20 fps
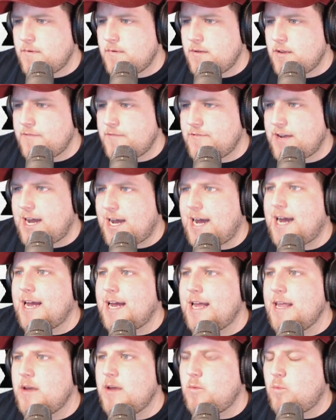If
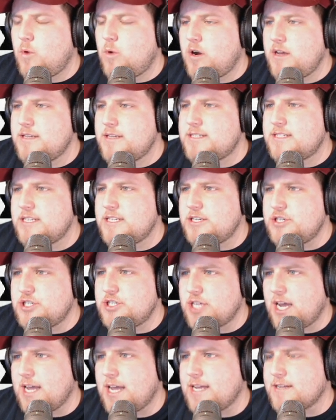I was the
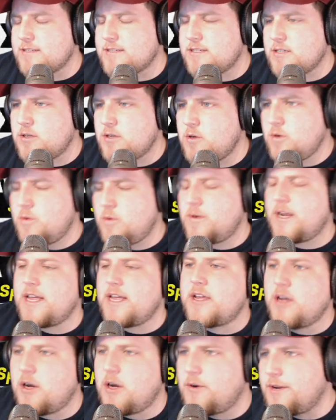Giants, who would I
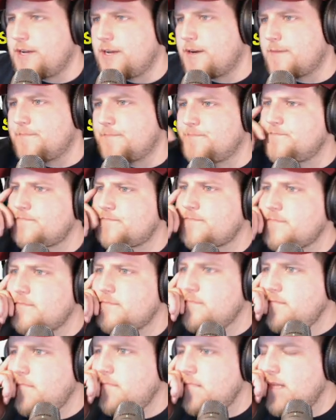go here?
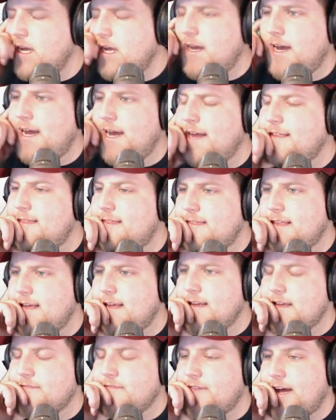I
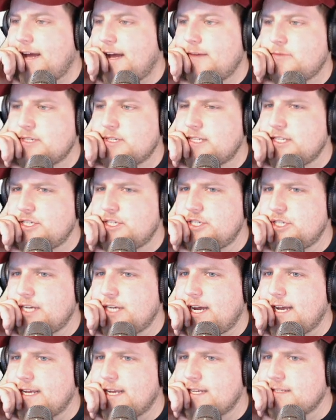think if I was the
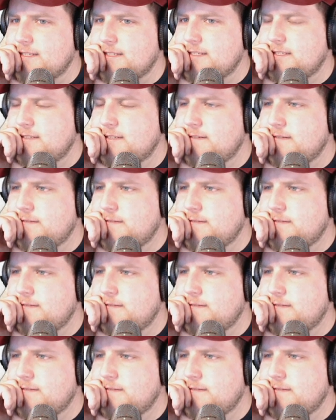Giants,